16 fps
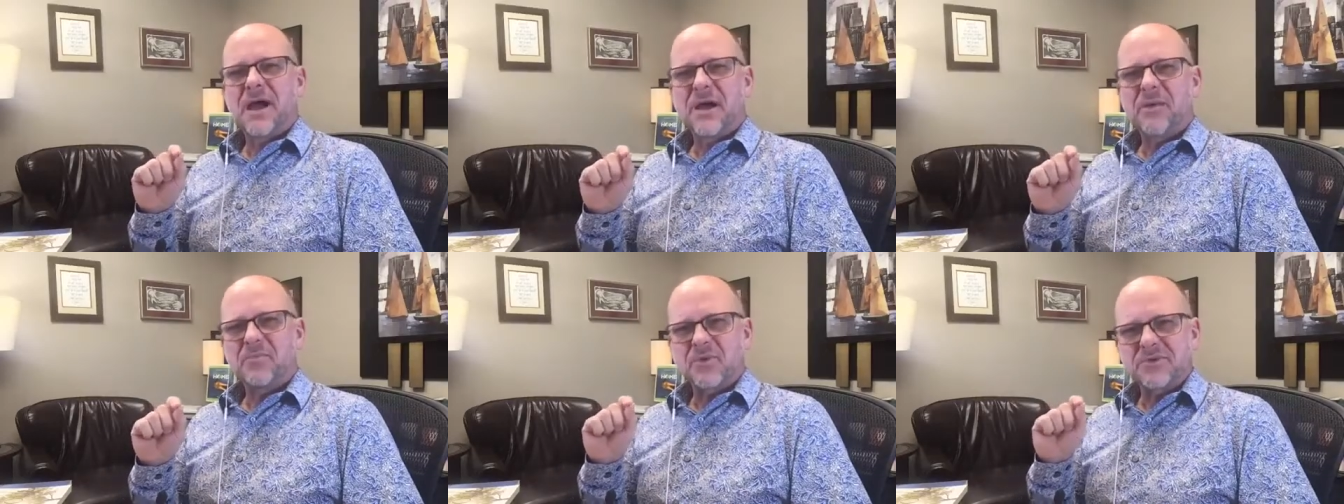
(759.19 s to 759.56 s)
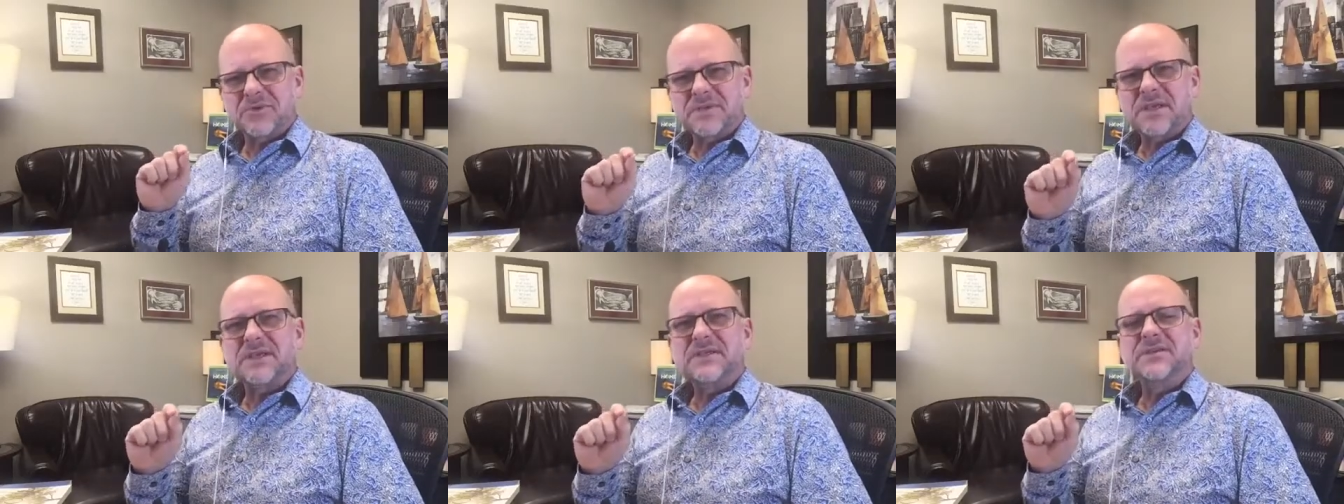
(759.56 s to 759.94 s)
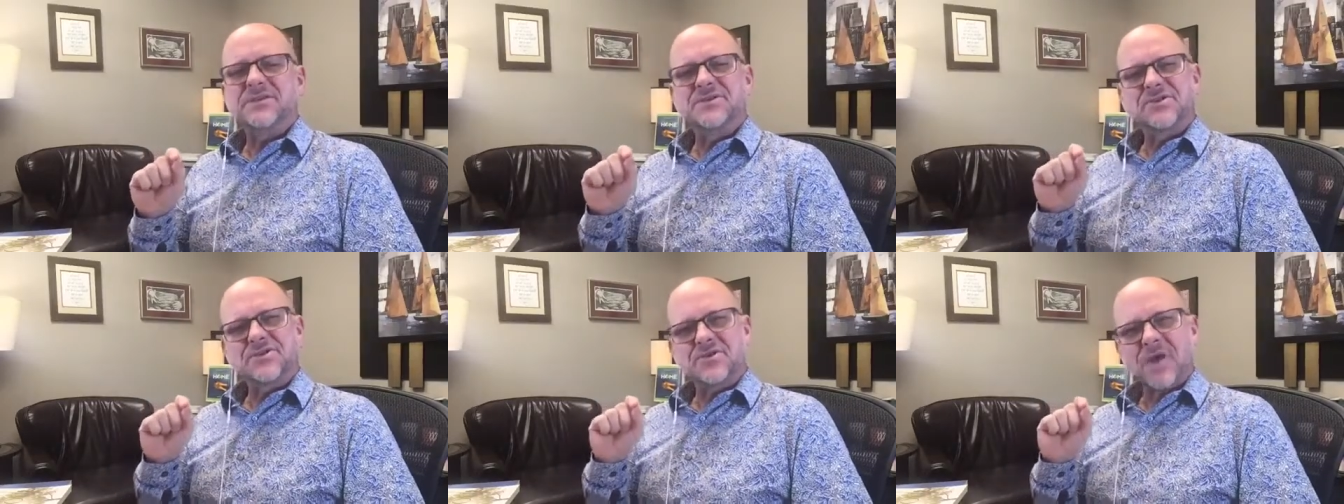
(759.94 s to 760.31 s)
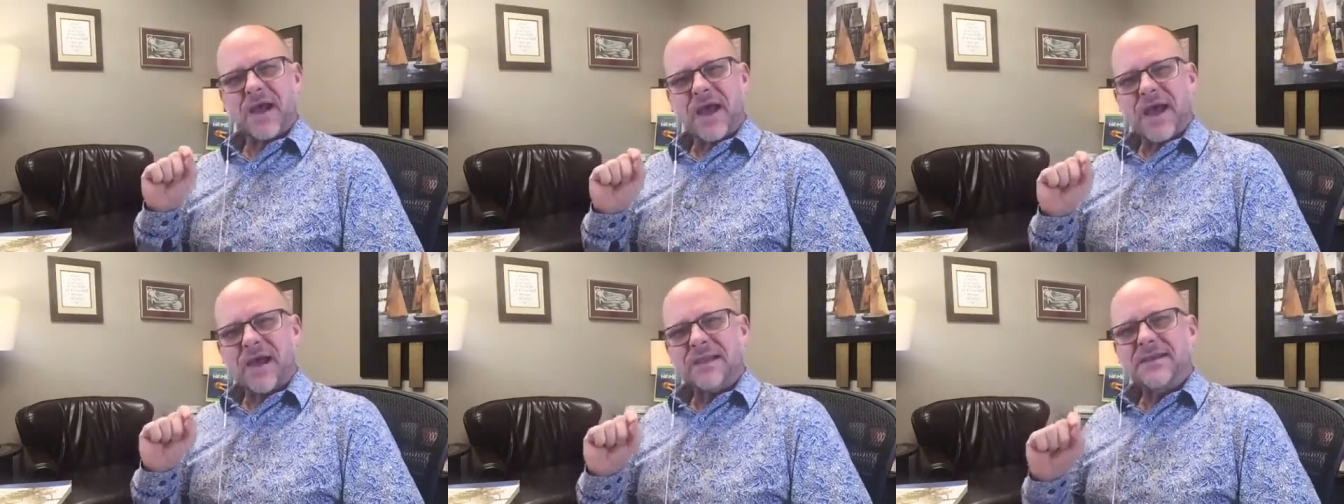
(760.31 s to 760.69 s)
percentage to
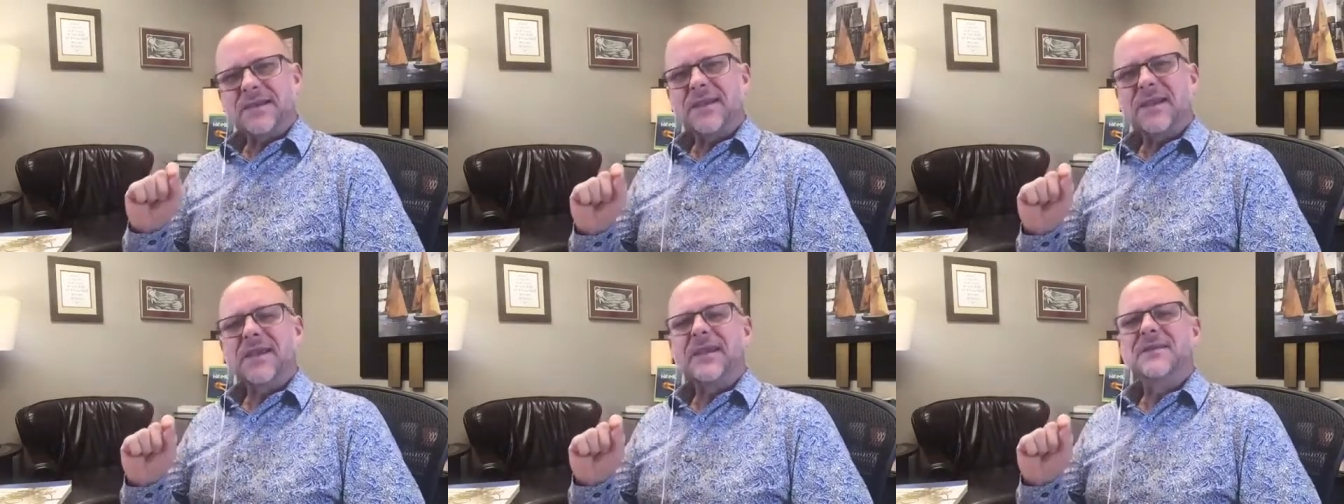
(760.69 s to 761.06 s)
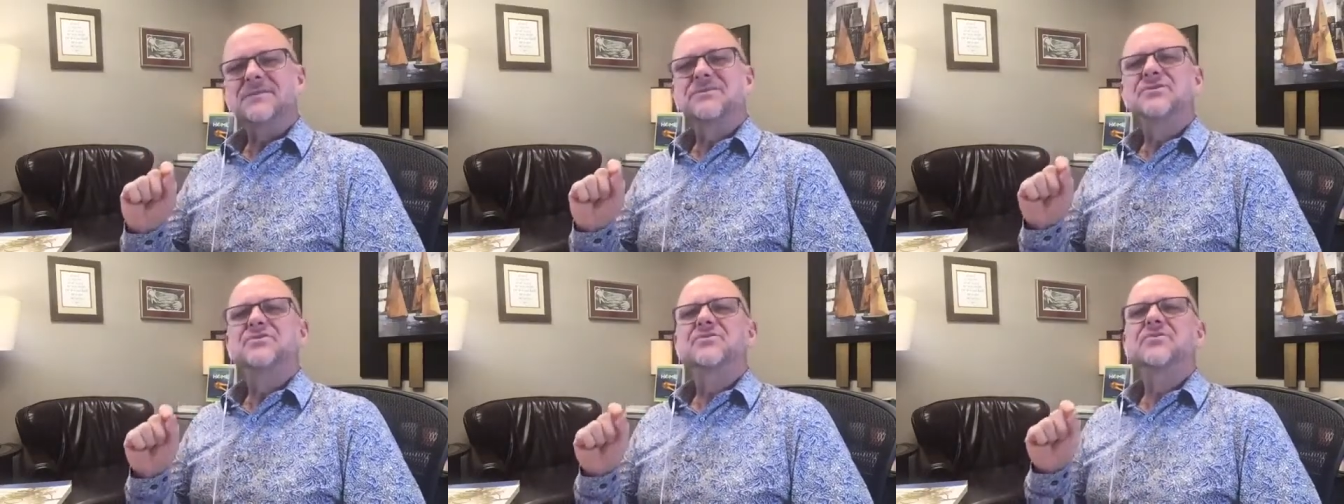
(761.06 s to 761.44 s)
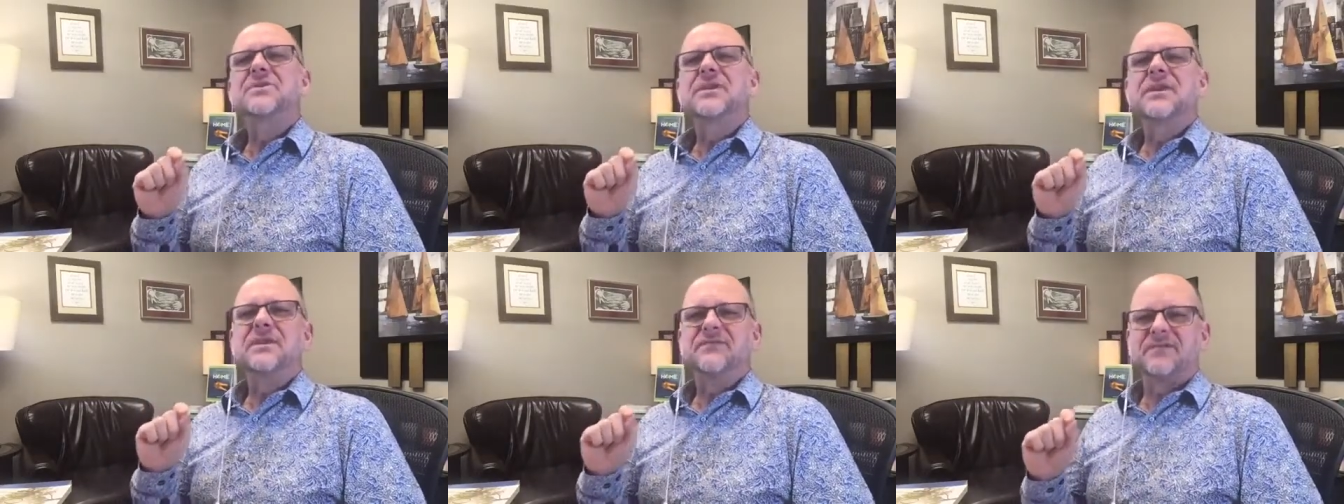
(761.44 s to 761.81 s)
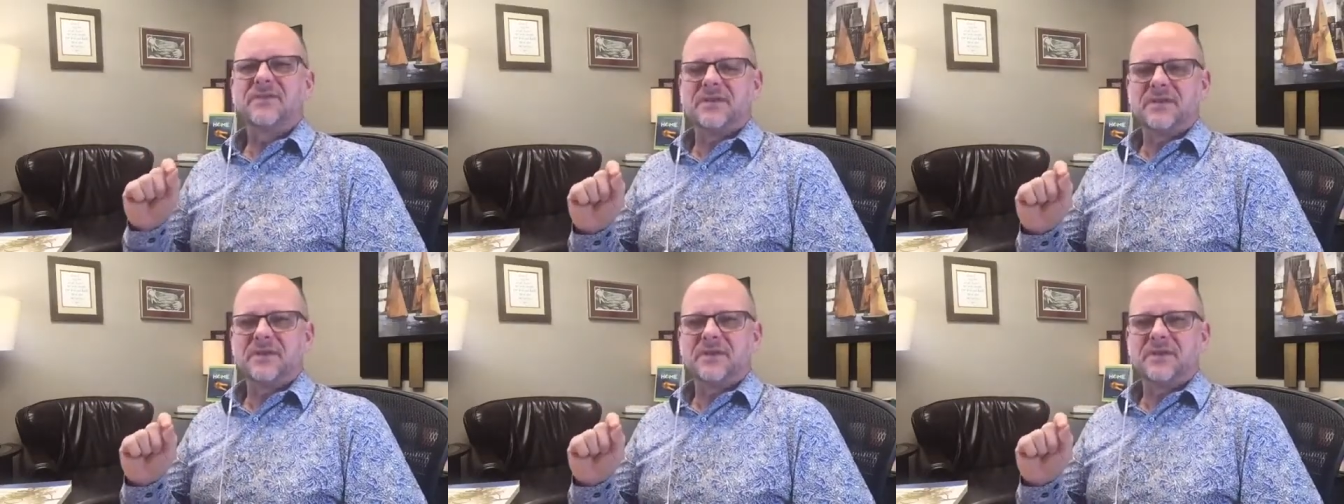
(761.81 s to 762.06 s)
allocate to giving,